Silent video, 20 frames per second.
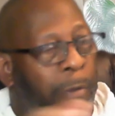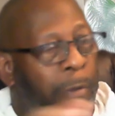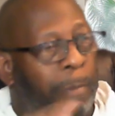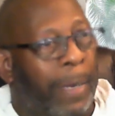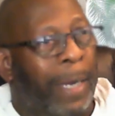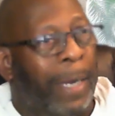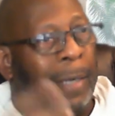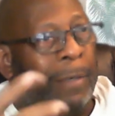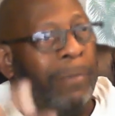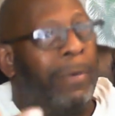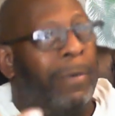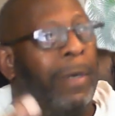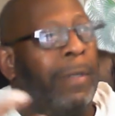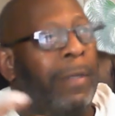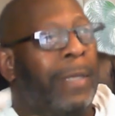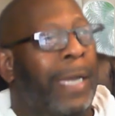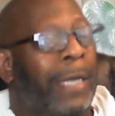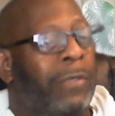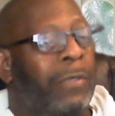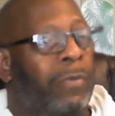your mind around
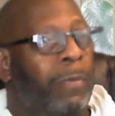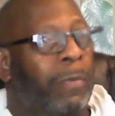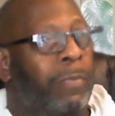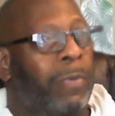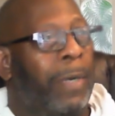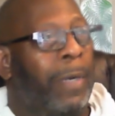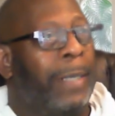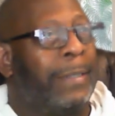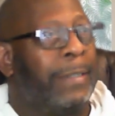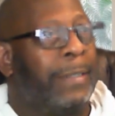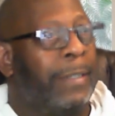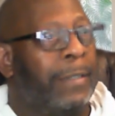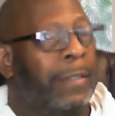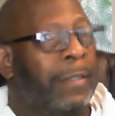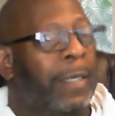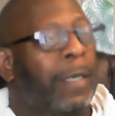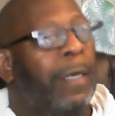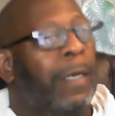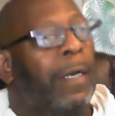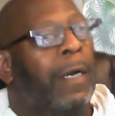the actual process
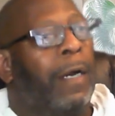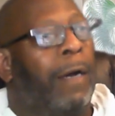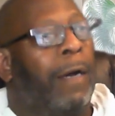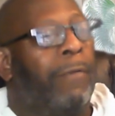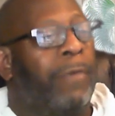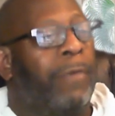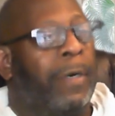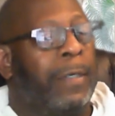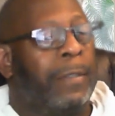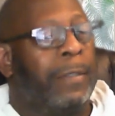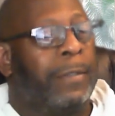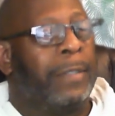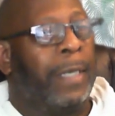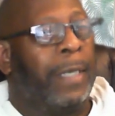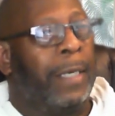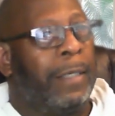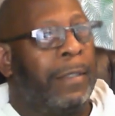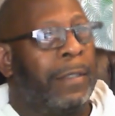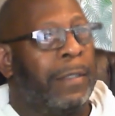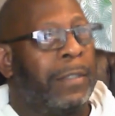of
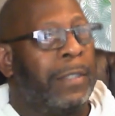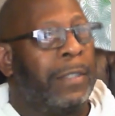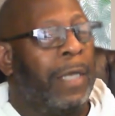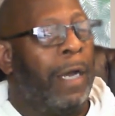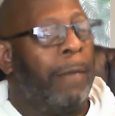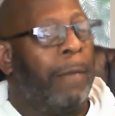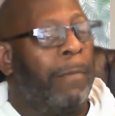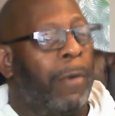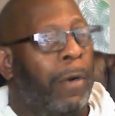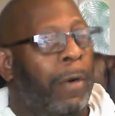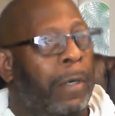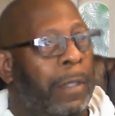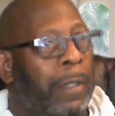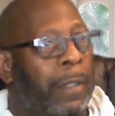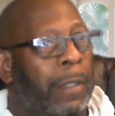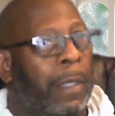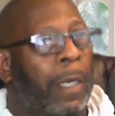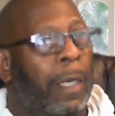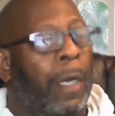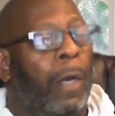understanding the stock market,
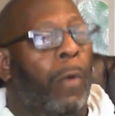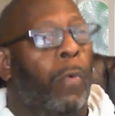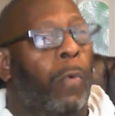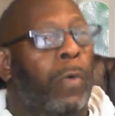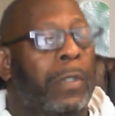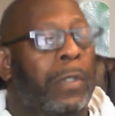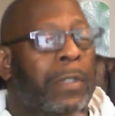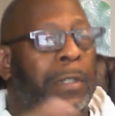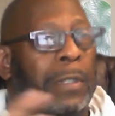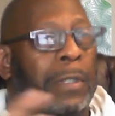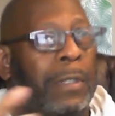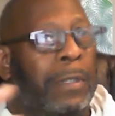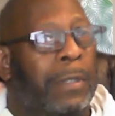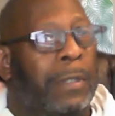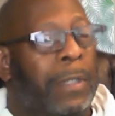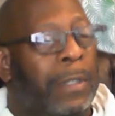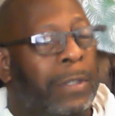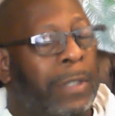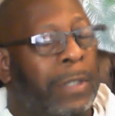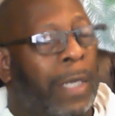which is
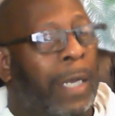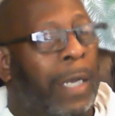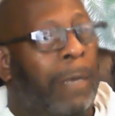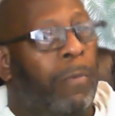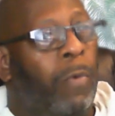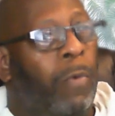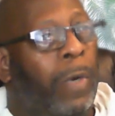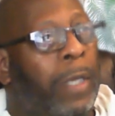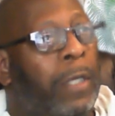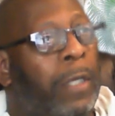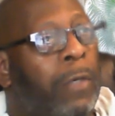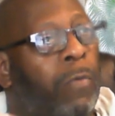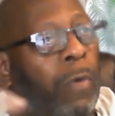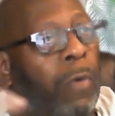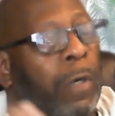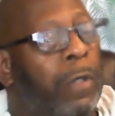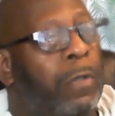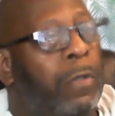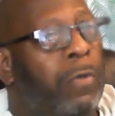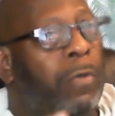the same way you
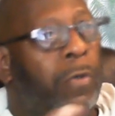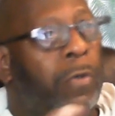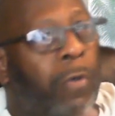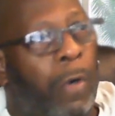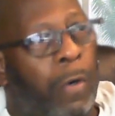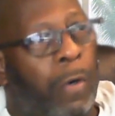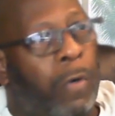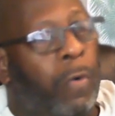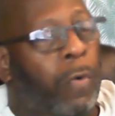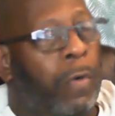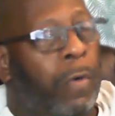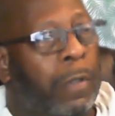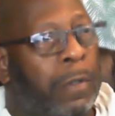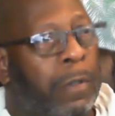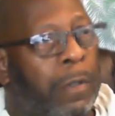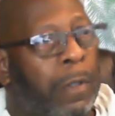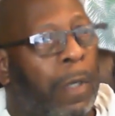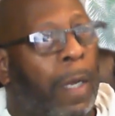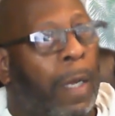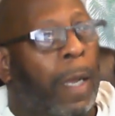want to do your
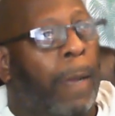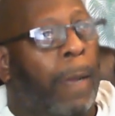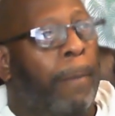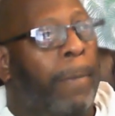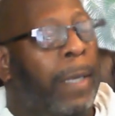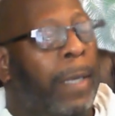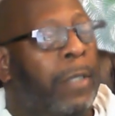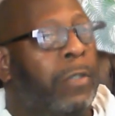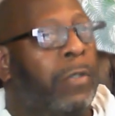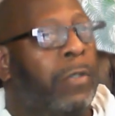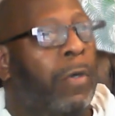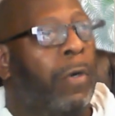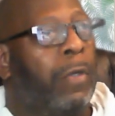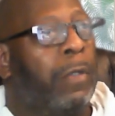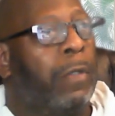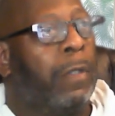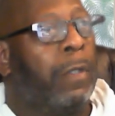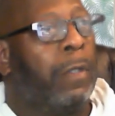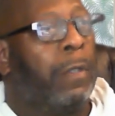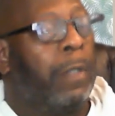course based
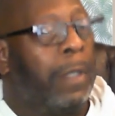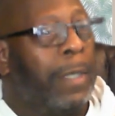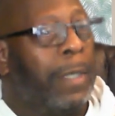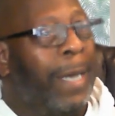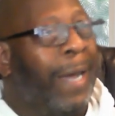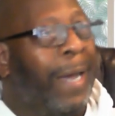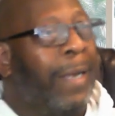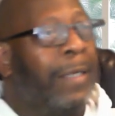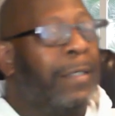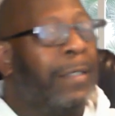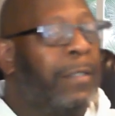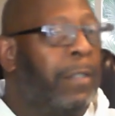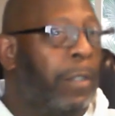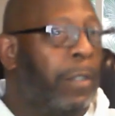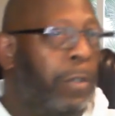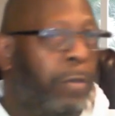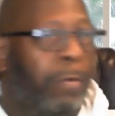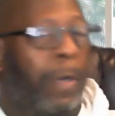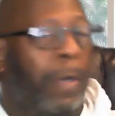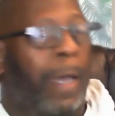on the knowledge
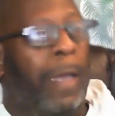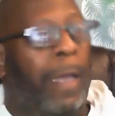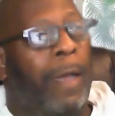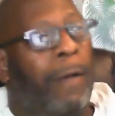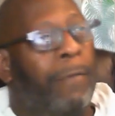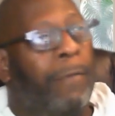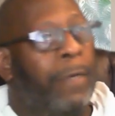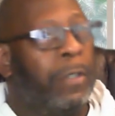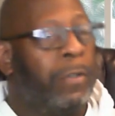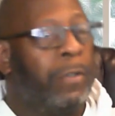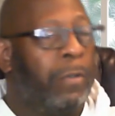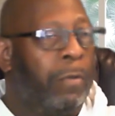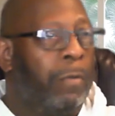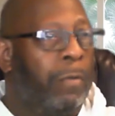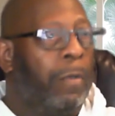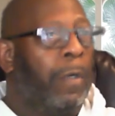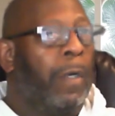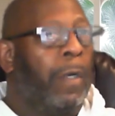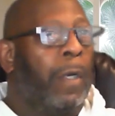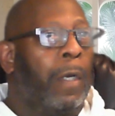that you have. As
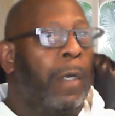you